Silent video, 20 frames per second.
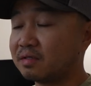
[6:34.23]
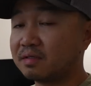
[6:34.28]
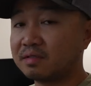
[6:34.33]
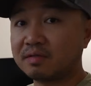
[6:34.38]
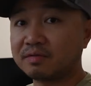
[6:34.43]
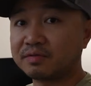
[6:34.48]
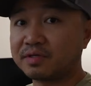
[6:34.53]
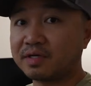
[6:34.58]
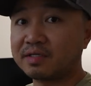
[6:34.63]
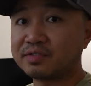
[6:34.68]

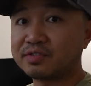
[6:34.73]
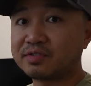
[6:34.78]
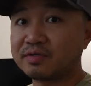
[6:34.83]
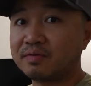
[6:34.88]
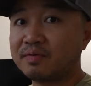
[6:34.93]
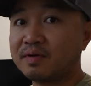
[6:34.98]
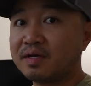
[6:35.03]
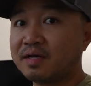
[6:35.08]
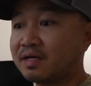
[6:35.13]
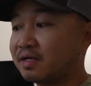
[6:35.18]
Okay,
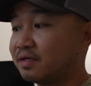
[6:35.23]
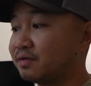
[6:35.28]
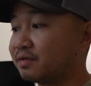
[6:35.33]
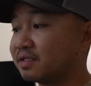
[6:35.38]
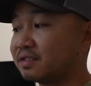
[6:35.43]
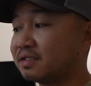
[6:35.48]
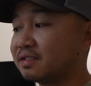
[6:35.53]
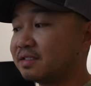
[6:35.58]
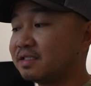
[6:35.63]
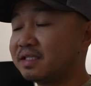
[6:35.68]
so you're
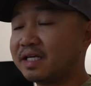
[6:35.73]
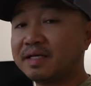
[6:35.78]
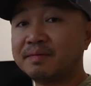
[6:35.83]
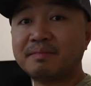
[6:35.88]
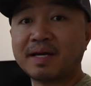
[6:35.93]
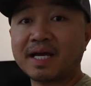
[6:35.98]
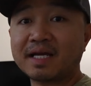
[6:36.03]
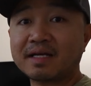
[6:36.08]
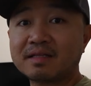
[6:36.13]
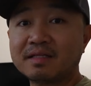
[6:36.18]
gonna need a
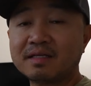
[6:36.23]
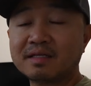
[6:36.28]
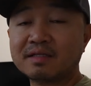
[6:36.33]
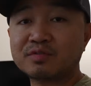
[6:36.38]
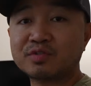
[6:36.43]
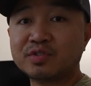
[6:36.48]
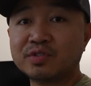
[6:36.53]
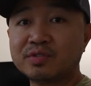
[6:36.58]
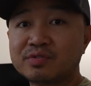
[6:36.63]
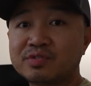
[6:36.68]
mag link
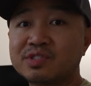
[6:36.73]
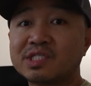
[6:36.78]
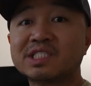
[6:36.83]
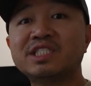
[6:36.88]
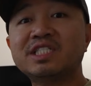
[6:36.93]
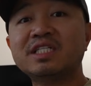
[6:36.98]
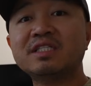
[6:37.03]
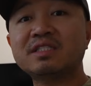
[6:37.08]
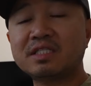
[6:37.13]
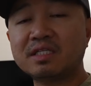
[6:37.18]
to use the
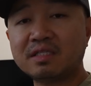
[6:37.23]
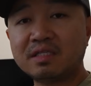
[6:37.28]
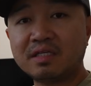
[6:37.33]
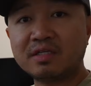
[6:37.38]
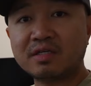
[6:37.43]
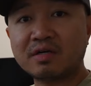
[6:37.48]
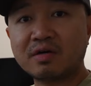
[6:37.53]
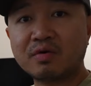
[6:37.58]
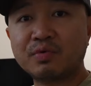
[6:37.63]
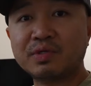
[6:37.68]
GT
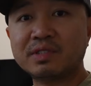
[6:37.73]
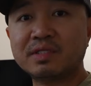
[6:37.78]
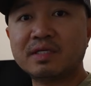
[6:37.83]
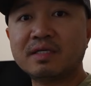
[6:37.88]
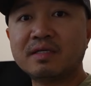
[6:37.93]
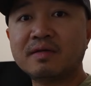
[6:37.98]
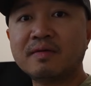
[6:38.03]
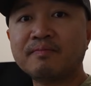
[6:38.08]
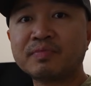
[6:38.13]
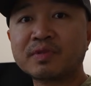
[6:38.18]
Neo with
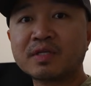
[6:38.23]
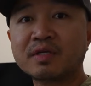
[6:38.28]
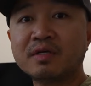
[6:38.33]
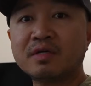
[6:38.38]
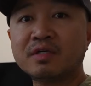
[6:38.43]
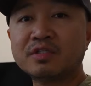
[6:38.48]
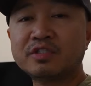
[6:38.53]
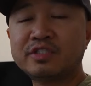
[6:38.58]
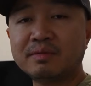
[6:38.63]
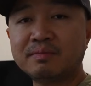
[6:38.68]
a
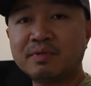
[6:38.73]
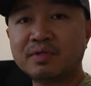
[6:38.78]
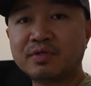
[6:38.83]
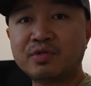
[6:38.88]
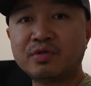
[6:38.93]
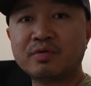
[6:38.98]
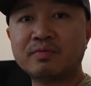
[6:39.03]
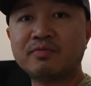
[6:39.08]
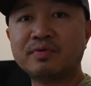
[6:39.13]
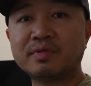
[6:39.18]

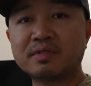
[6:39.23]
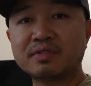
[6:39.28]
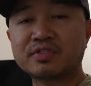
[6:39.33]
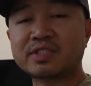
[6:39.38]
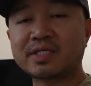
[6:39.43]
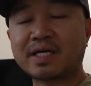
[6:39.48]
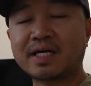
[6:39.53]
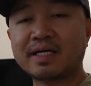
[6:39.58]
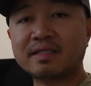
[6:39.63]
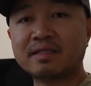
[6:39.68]
Simucube wheel
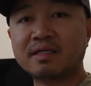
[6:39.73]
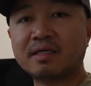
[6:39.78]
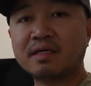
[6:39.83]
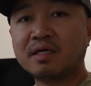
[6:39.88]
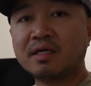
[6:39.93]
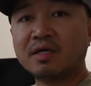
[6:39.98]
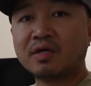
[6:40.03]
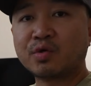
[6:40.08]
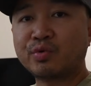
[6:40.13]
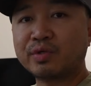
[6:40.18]
side
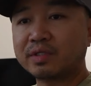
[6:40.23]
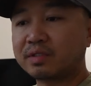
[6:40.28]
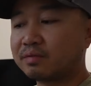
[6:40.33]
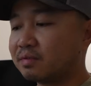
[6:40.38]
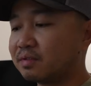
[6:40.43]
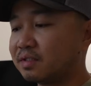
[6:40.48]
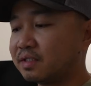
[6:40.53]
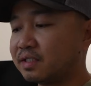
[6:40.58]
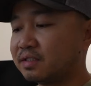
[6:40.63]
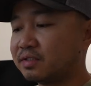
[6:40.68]
quick
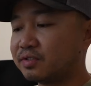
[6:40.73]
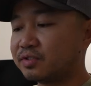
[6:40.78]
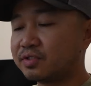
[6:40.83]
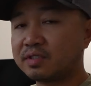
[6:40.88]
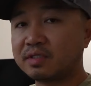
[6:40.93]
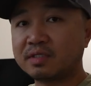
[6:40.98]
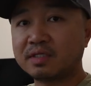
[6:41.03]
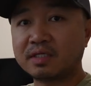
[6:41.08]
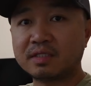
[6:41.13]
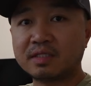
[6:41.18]
release,
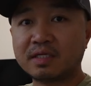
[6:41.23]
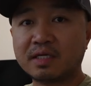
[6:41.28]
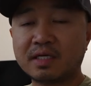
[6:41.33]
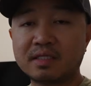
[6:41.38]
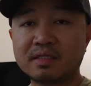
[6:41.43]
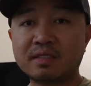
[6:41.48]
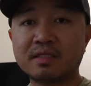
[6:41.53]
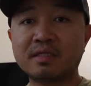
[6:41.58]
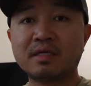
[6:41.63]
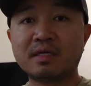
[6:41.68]
and
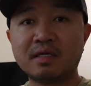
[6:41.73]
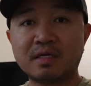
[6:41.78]
then